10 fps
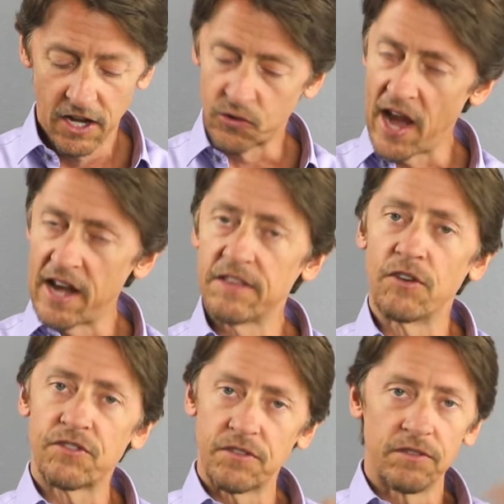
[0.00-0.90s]
Graded,
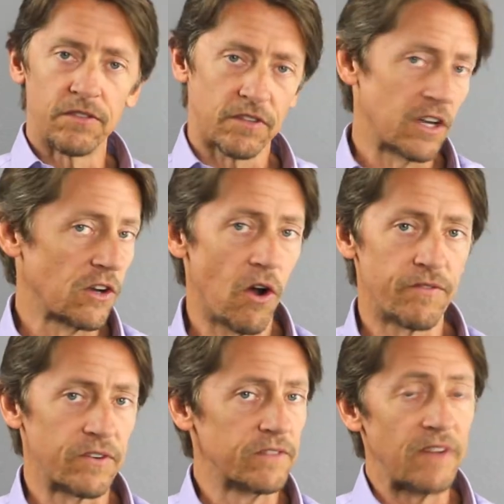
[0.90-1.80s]
those can go
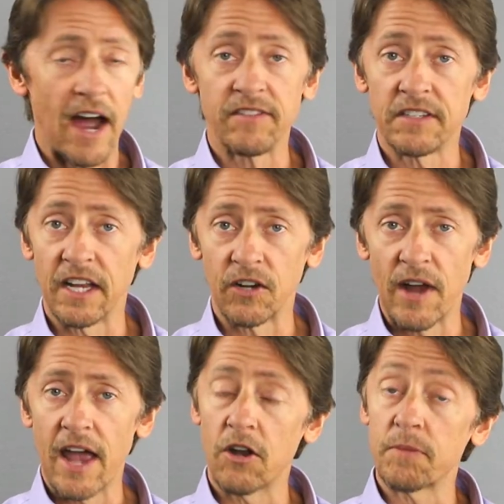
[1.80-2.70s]
for $5 to
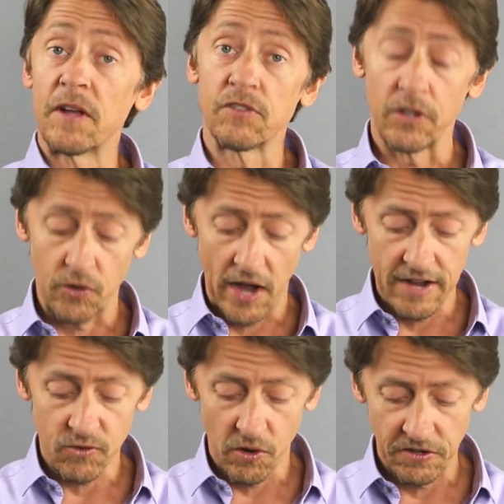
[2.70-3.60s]
$10,000. It all depends on the
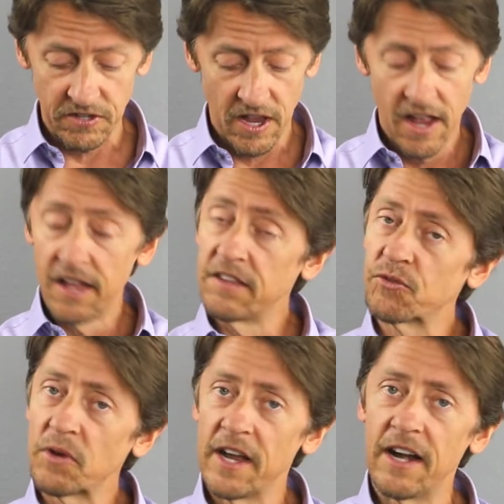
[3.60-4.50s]
grade, of course.
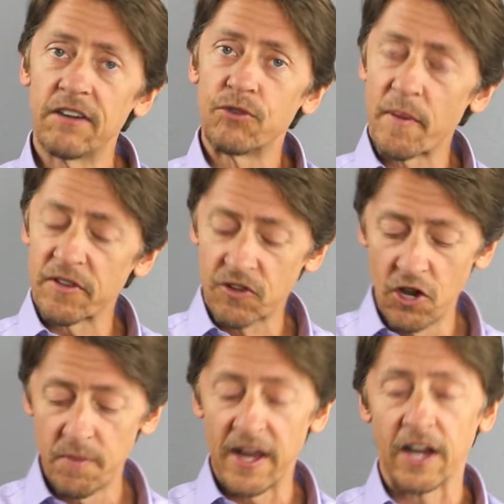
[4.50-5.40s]
This one here, Rubiks
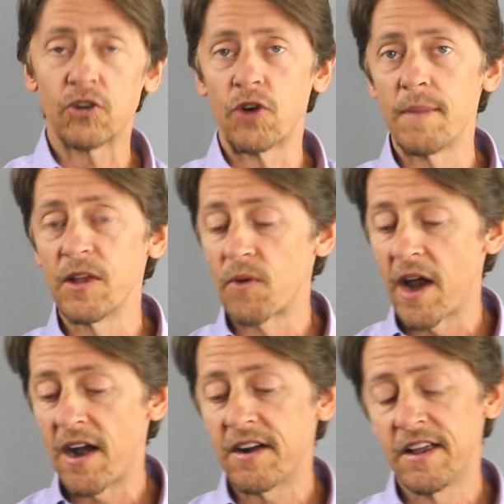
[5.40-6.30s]
Cube, incredibly
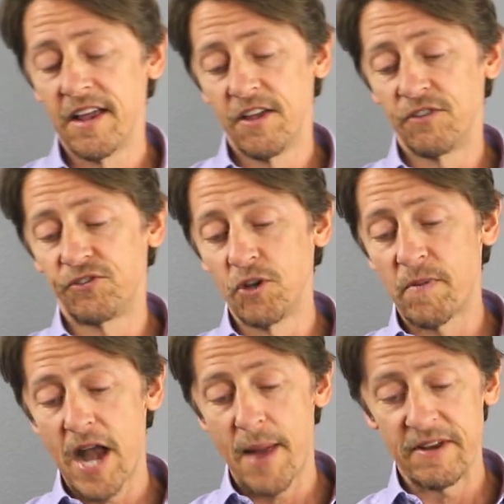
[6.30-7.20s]
rare.
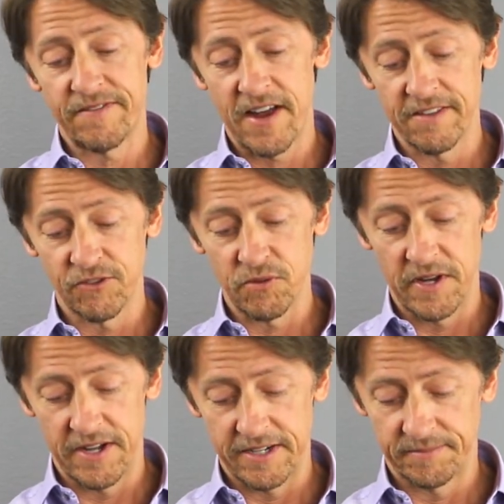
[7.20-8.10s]
Super happy to find this one
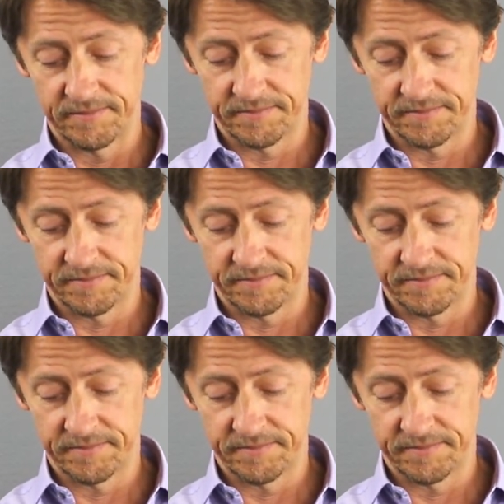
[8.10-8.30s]
here.